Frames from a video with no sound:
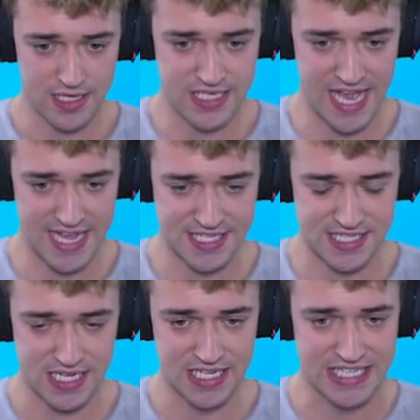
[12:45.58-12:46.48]

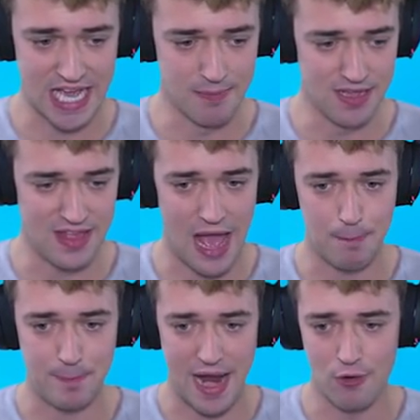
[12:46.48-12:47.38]
Yes. Give me
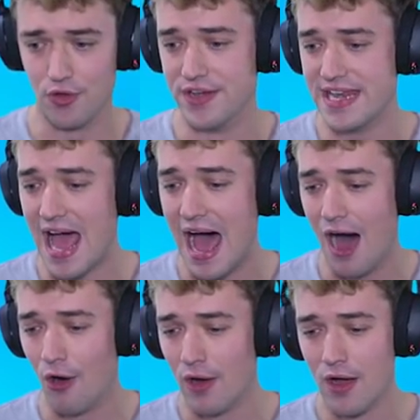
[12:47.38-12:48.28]
that barrel.
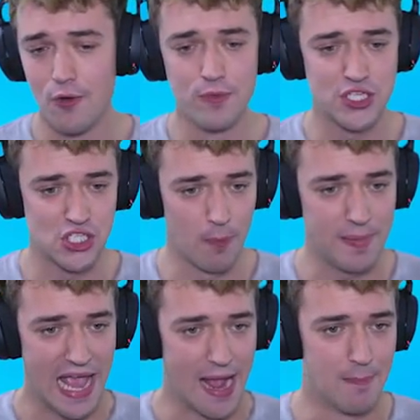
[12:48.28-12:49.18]
Now we should
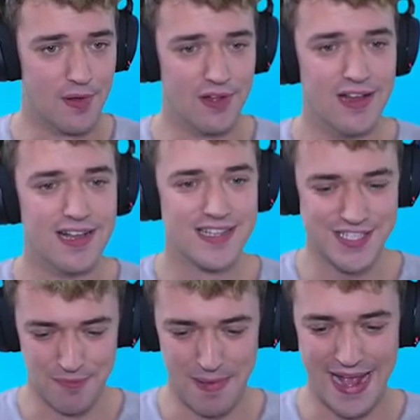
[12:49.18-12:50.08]
be able
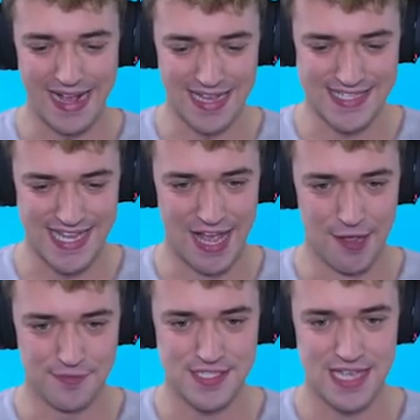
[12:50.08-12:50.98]
to make
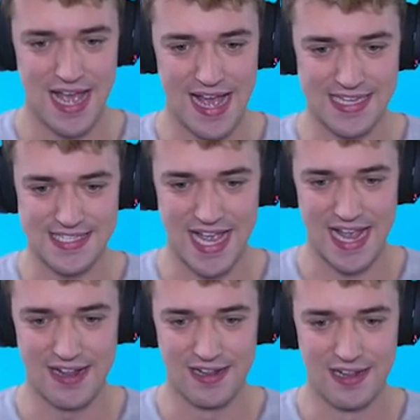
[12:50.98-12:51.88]
ourselves a
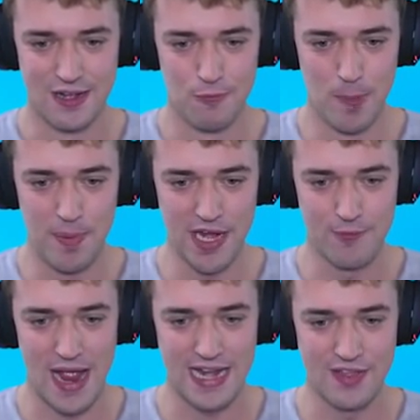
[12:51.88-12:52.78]
sail. We'll put it
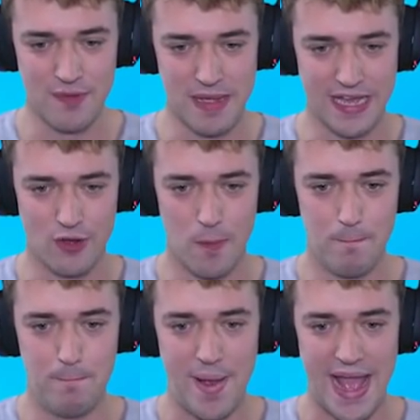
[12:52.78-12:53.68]
right in the middle.
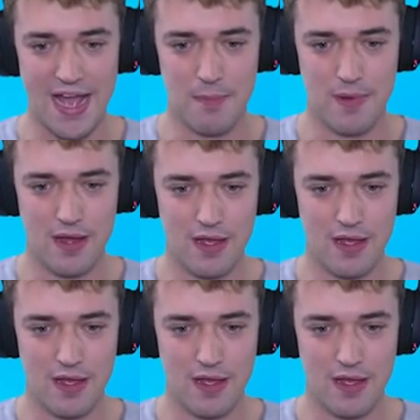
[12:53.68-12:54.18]
Bam.